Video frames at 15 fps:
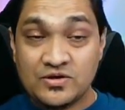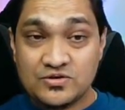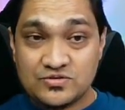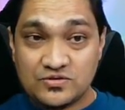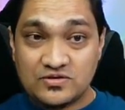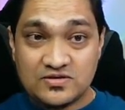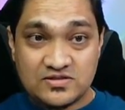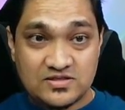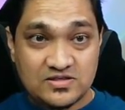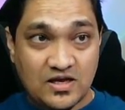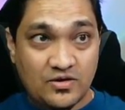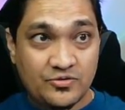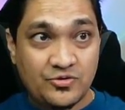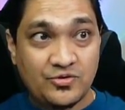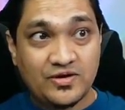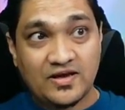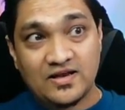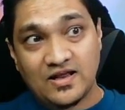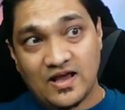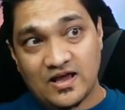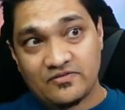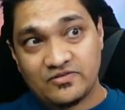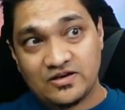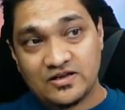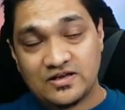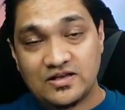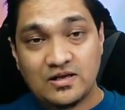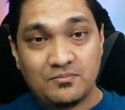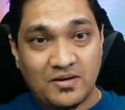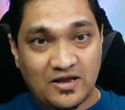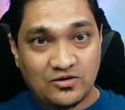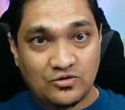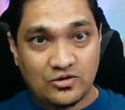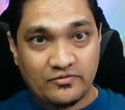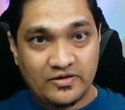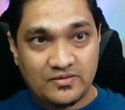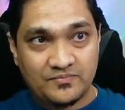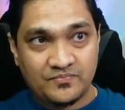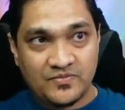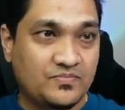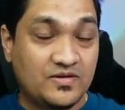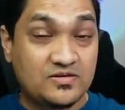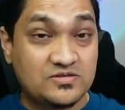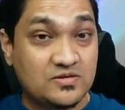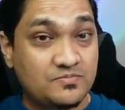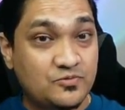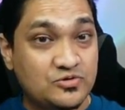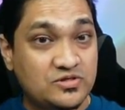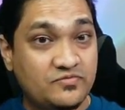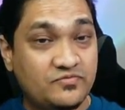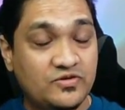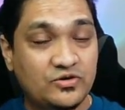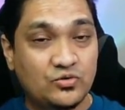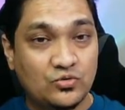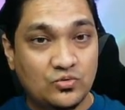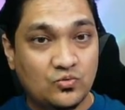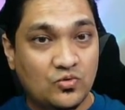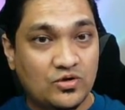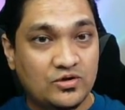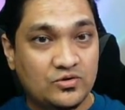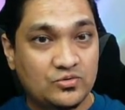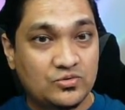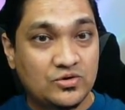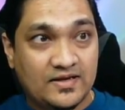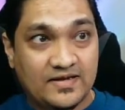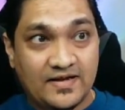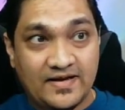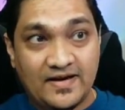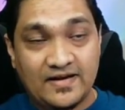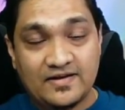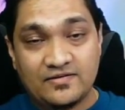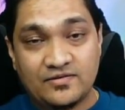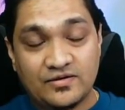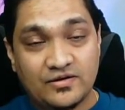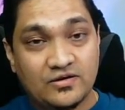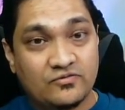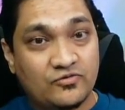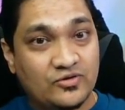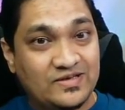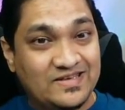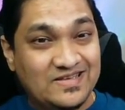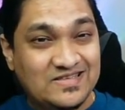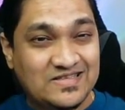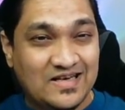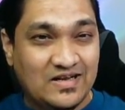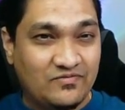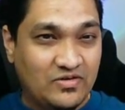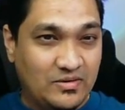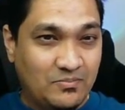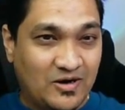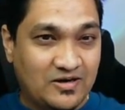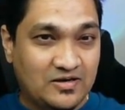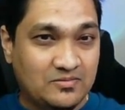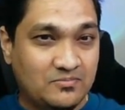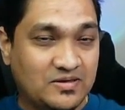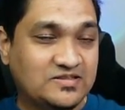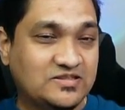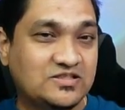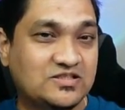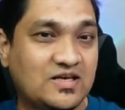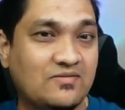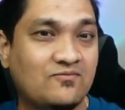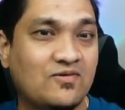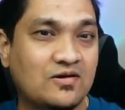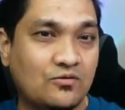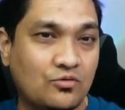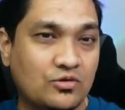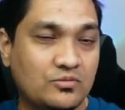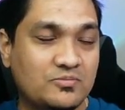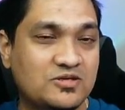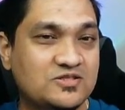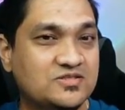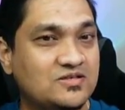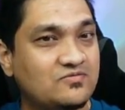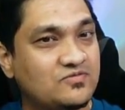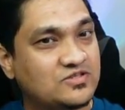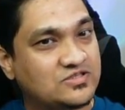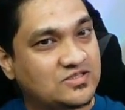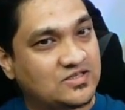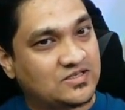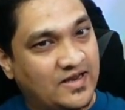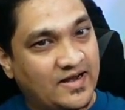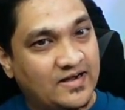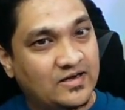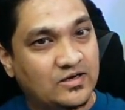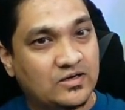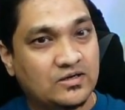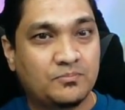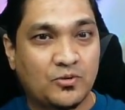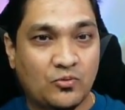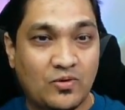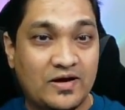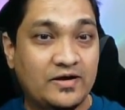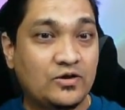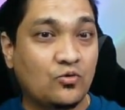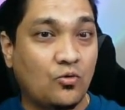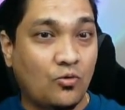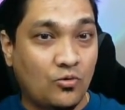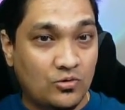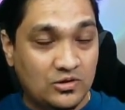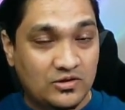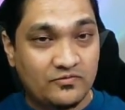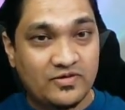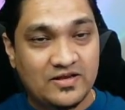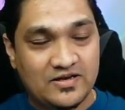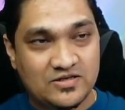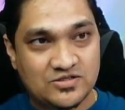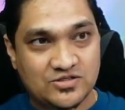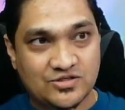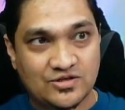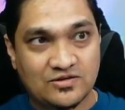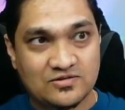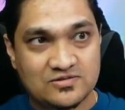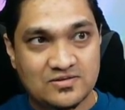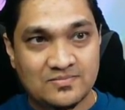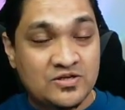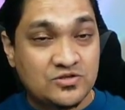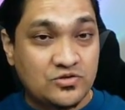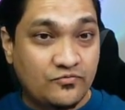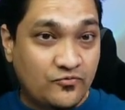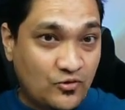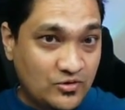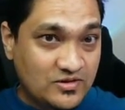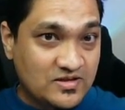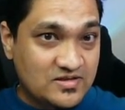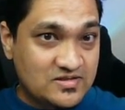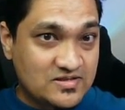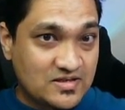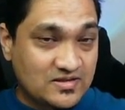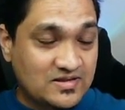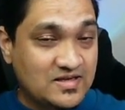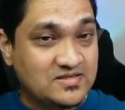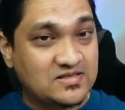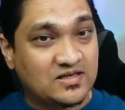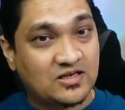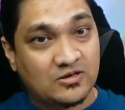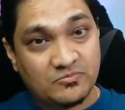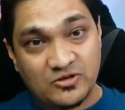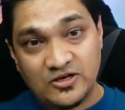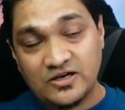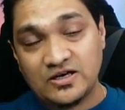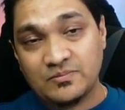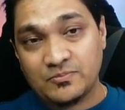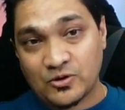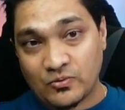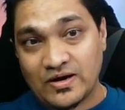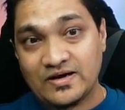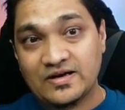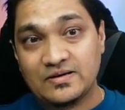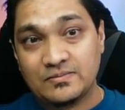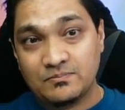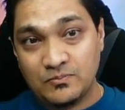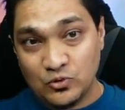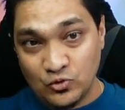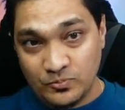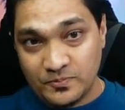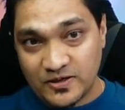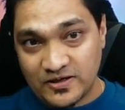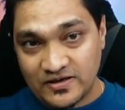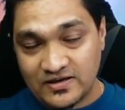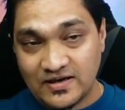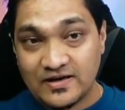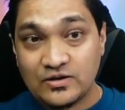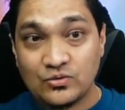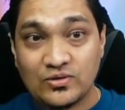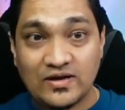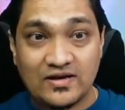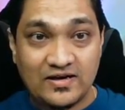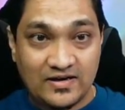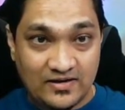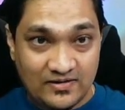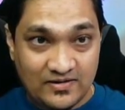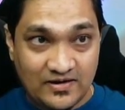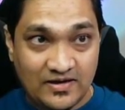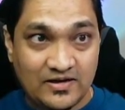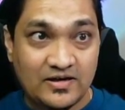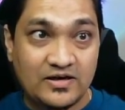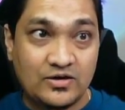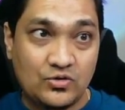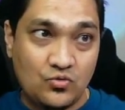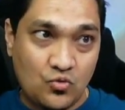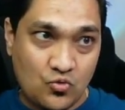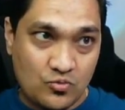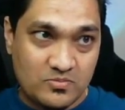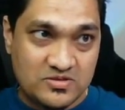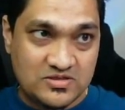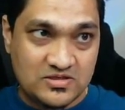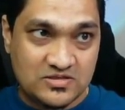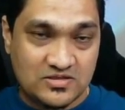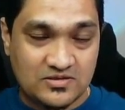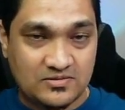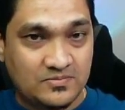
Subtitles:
So this is how you can have it in a manual way. Now suppose if you don't want to create a trigger for each and every button but just have one automation which can provide you all the various triggers. So for this, there's a community provided blueprint that you can integrate into Home Assistant.